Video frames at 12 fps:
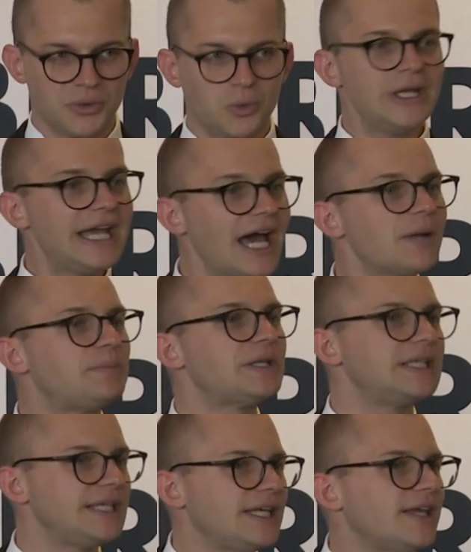We got to
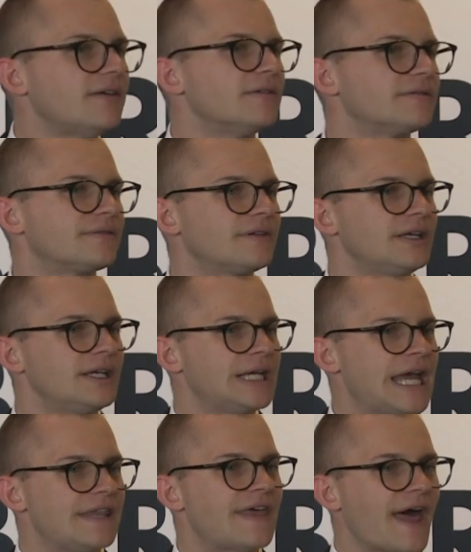believe
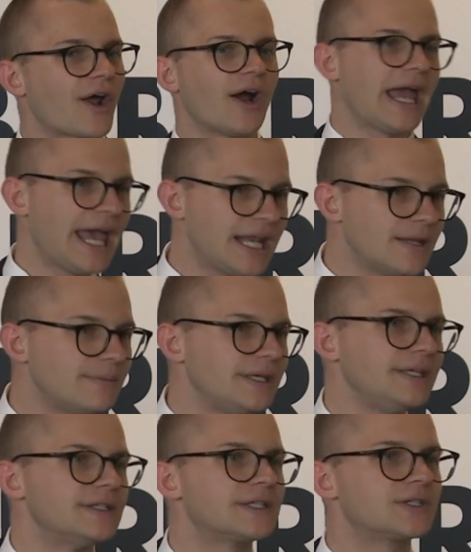that our
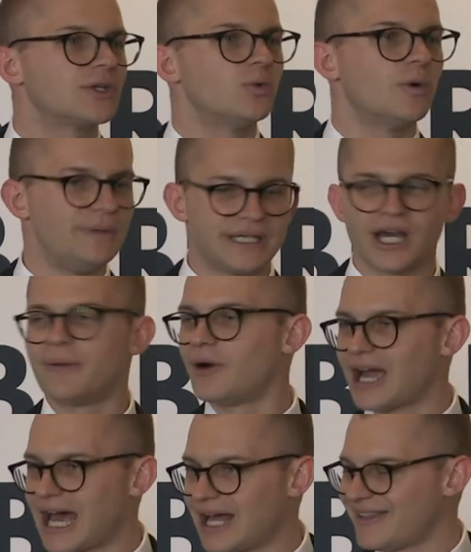enemies will become
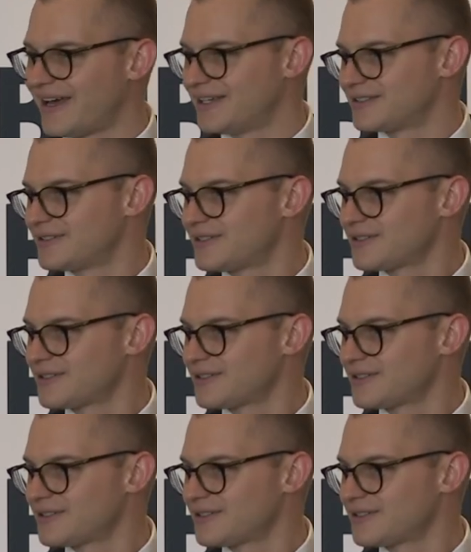our allies.